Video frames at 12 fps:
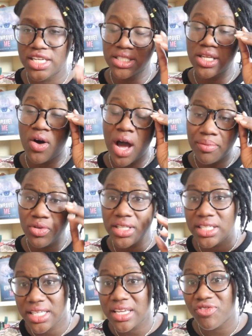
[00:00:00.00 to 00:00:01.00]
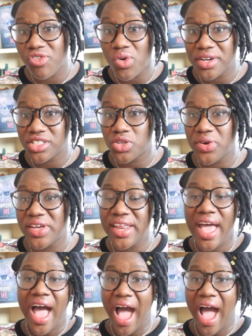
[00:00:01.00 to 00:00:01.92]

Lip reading: And so I'm really looking forward to it.